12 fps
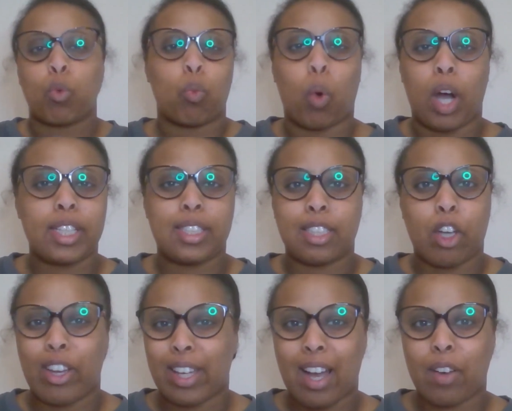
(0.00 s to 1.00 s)
why is he
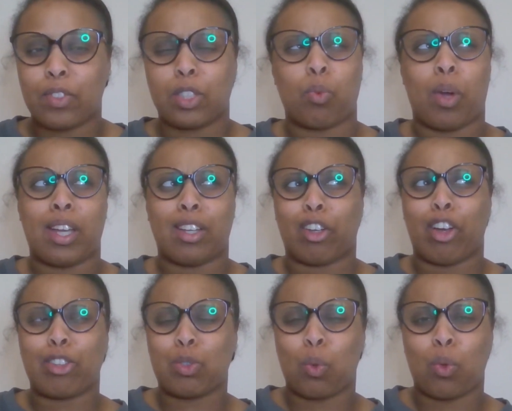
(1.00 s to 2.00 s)
going out of his way and
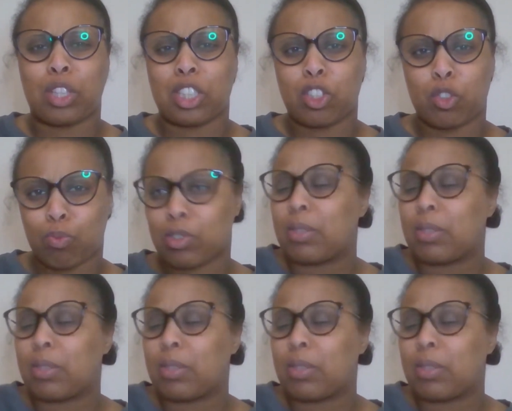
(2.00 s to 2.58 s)
going to all this